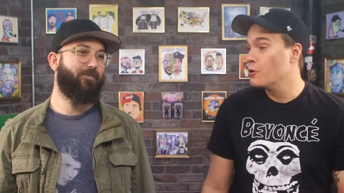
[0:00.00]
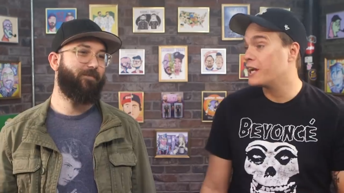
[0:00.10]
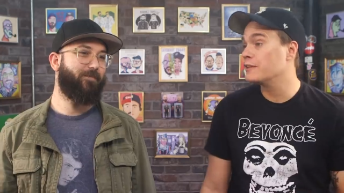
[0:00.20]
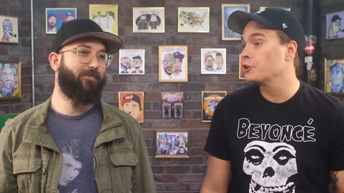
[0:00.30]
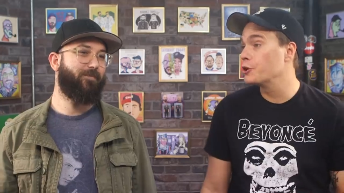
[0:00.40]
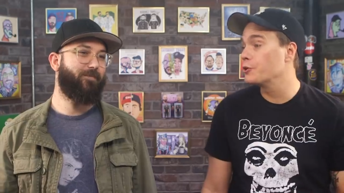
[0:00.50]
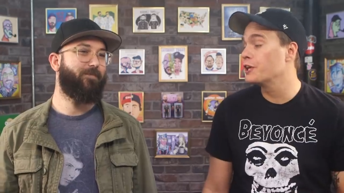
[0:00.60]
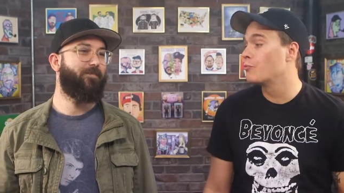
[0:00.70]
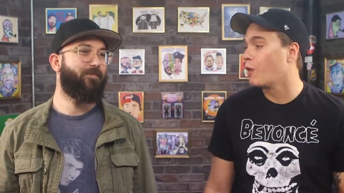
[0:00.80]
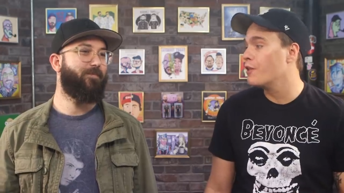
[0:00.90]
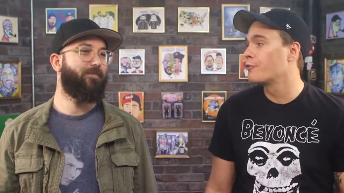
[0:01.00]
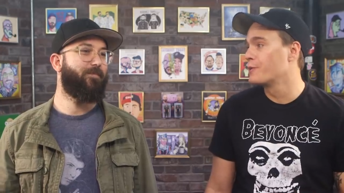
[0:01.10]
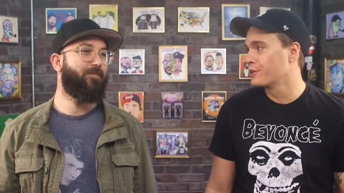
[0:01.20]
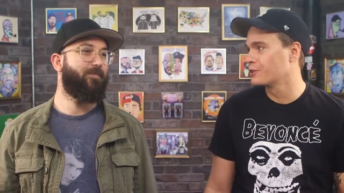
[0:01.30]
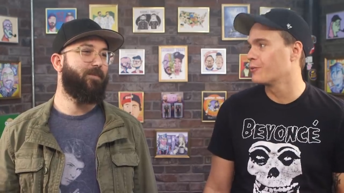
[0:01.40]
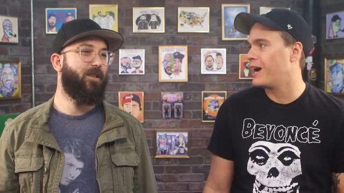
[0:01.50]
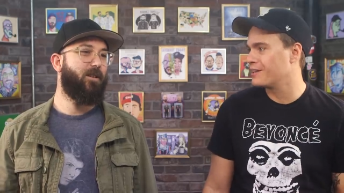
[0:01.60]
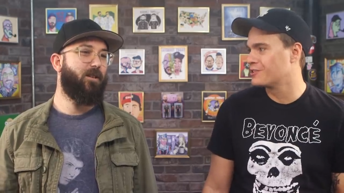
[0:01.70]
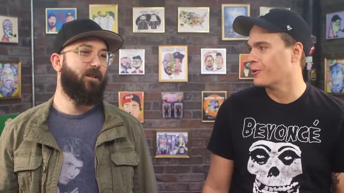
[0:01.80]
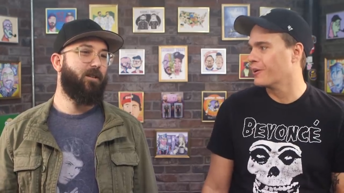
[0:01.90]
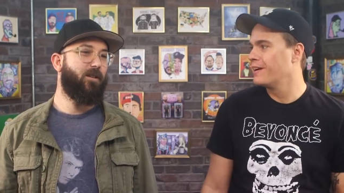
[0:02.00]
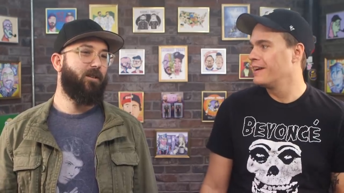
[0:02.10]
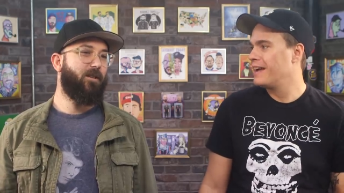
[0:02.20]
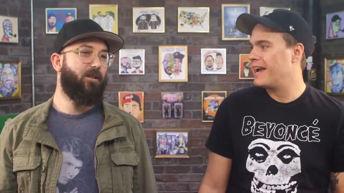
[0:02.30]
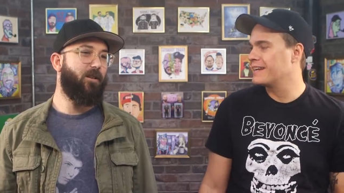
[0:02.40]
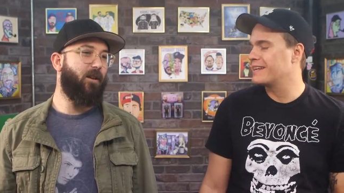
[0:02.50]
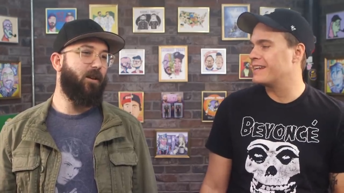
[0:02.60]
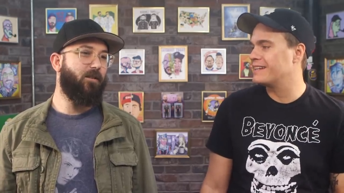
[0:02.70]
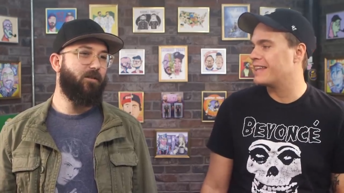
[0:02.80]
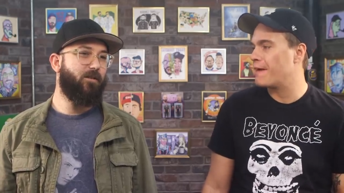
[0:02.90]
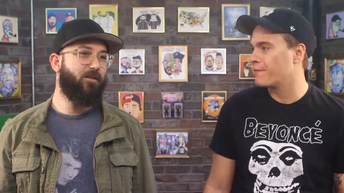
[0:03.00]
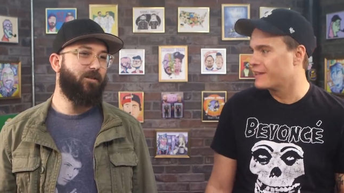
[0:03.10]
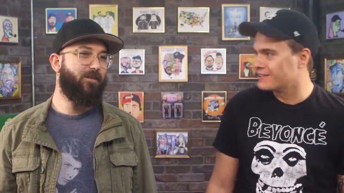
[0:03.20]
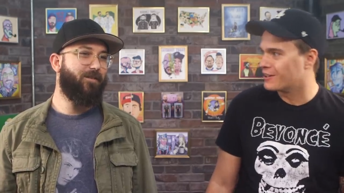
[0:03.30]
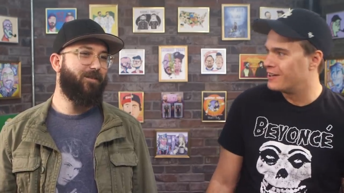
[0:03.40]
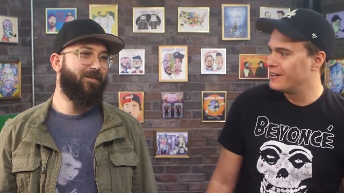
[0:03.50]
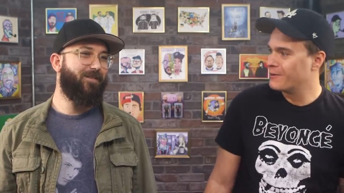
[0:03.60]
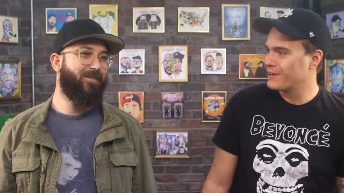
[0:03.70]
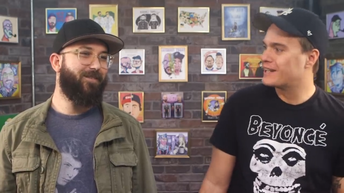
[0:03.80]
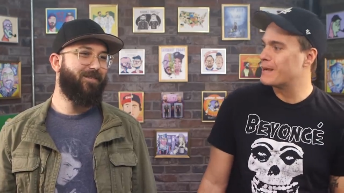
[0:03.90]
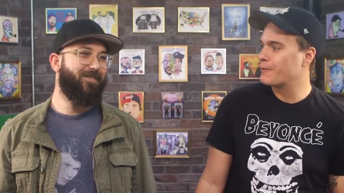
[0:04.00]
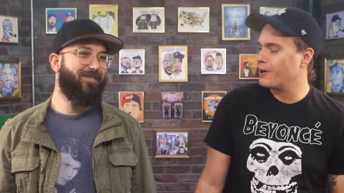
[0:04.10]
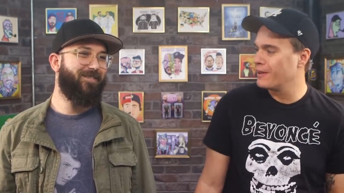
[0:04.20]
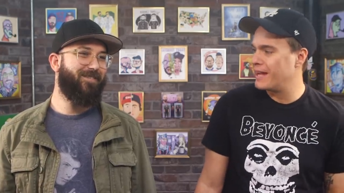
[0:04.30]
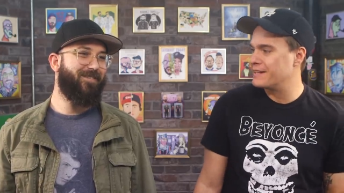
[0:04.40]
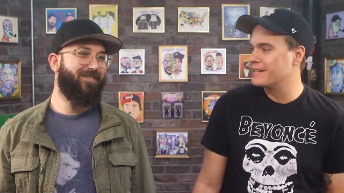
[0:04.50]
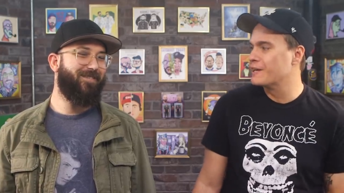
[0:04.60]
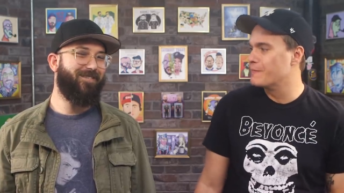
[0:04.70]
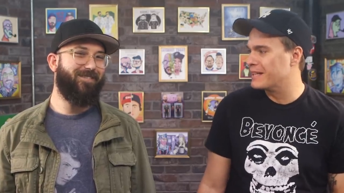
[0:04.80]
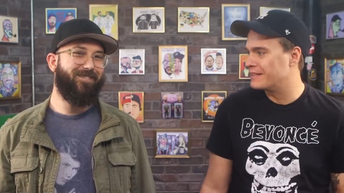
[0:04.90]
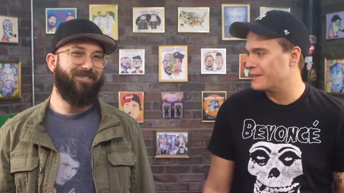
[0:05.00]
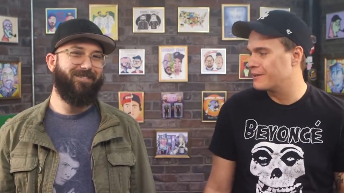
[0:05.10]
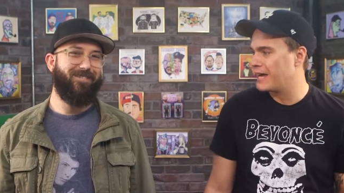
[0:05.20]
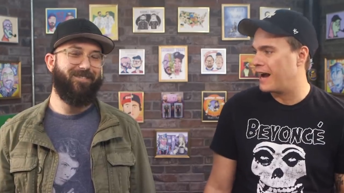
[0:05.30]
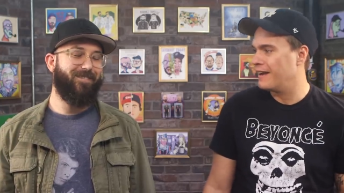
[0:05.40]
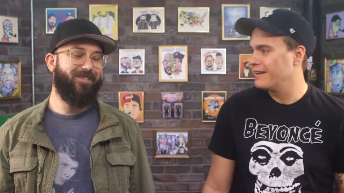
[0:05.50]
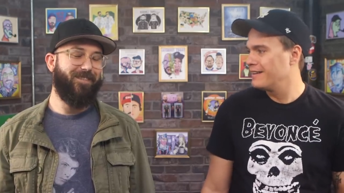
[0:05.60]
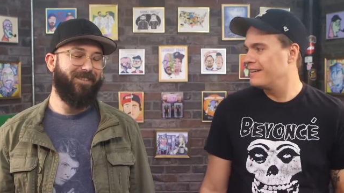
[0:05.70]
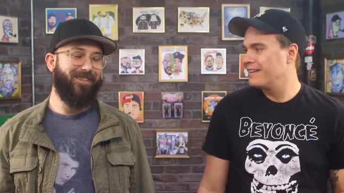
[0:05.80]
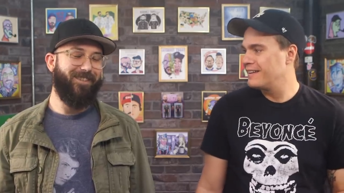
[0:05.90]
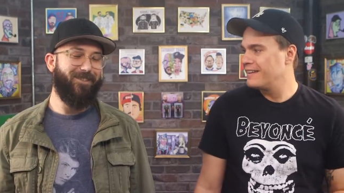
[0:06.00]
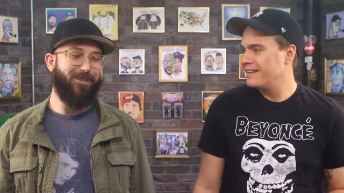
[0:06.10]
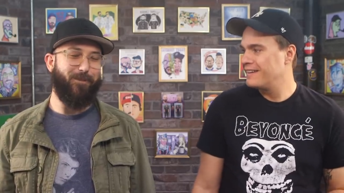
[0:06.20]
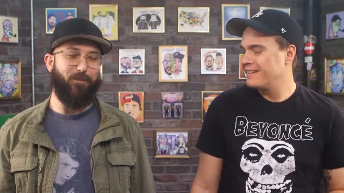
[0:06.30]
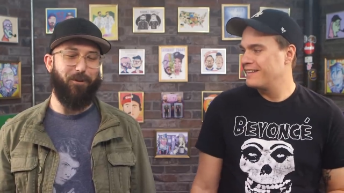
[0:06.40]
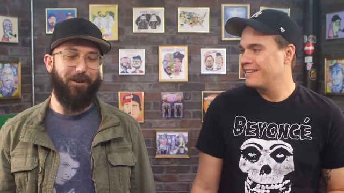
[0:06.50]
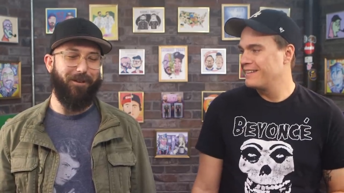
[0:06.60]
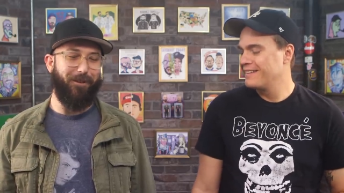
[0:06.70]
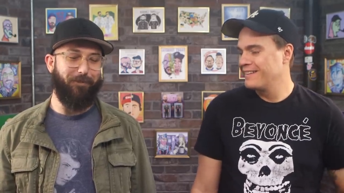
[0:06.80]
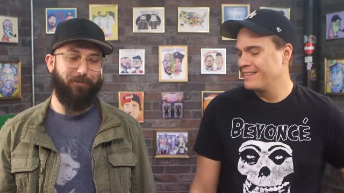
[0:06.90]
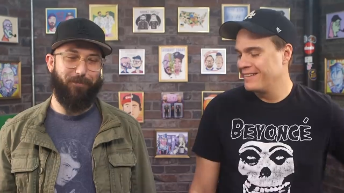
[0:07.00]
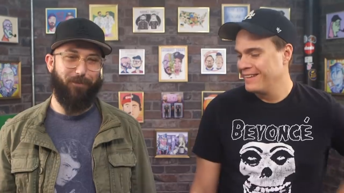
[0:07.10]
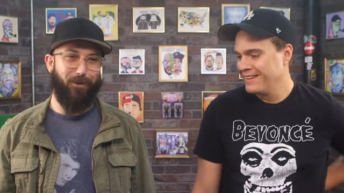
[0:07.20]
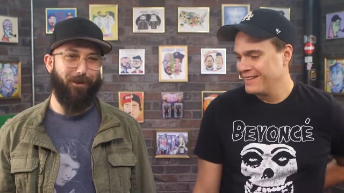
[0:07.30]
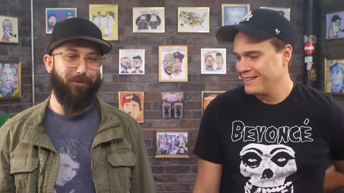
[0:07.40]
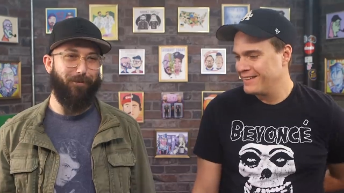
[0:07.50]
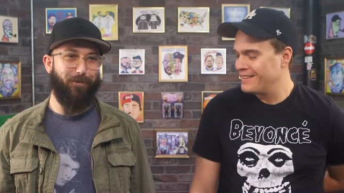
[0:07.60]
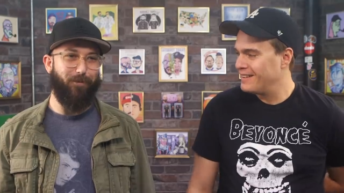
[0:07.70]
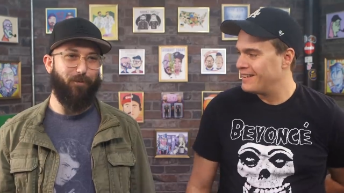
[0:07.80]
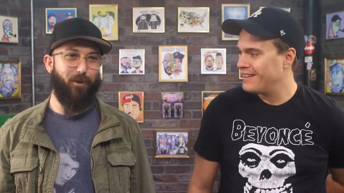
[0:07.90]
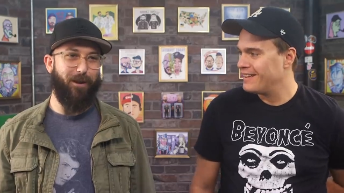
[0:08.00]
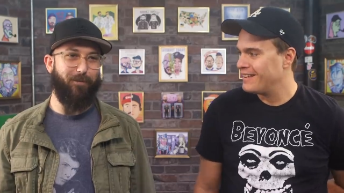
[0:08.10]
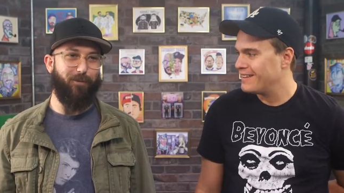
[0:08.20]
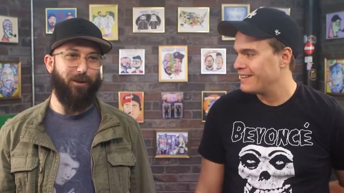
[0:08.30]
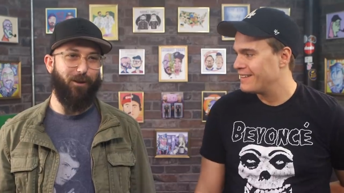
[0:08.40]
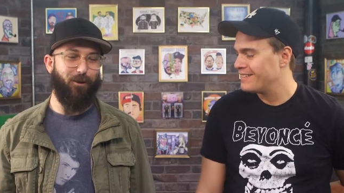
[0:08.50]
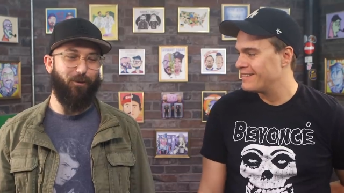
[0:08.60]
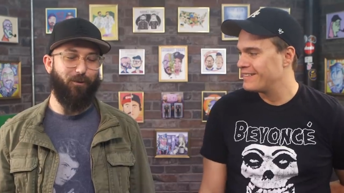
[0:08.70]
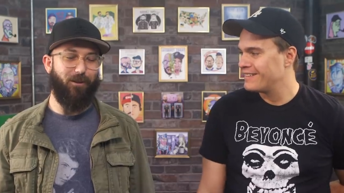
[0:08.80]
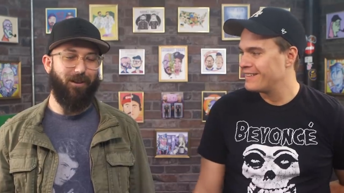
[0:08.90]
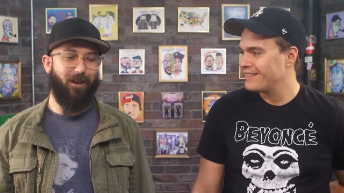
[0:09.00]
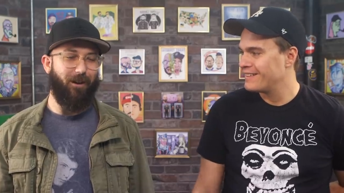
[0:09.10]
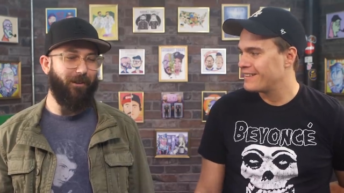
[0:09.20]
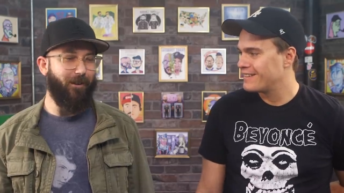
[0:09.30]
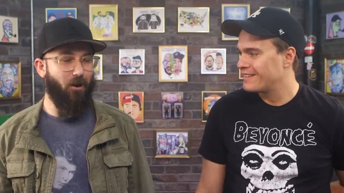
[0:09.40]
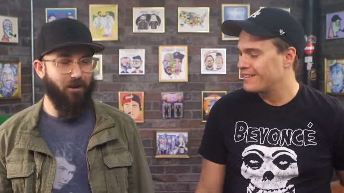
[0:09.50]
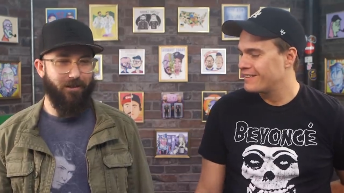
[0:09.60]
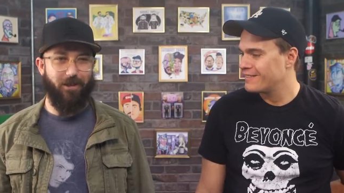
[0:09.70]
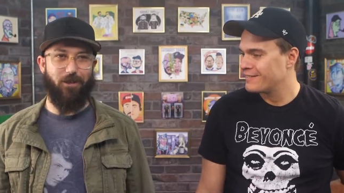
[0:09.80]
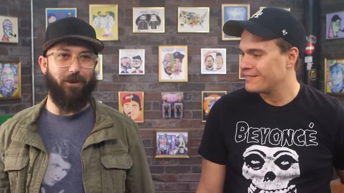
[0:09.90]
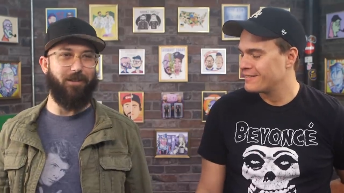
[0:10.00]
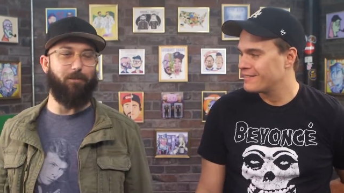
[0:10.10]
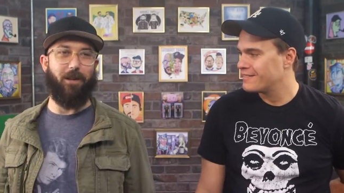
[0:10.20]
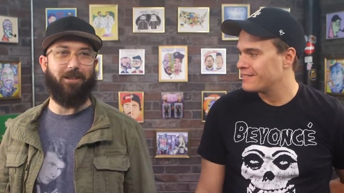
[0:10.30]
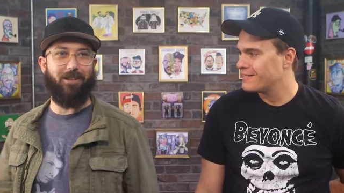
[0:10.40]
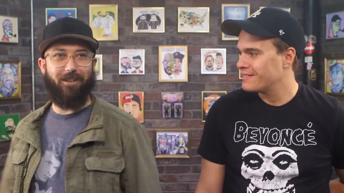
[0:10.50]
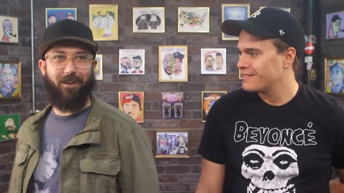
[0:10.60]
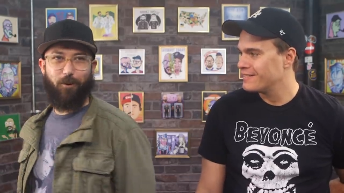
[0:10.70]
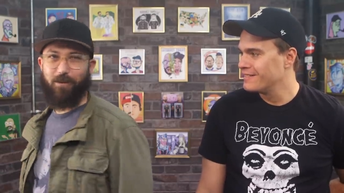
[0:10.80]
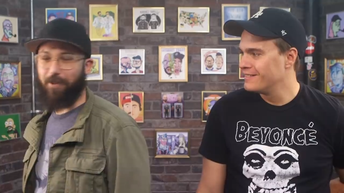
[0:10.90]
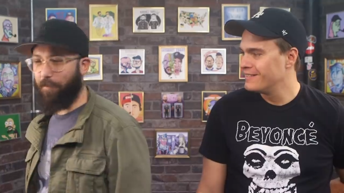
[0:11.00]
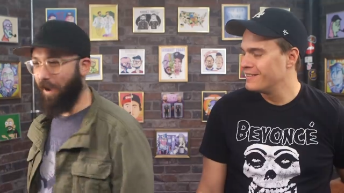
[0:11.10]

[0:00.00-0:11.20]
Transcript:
Speaker 1: who can literally run through your garage door and yeah. get into that freezer where you're keeping all that deer meat that you've
Speaker 2: got. There's this uh, fucking Reddit video on like r slash unexpected that I always go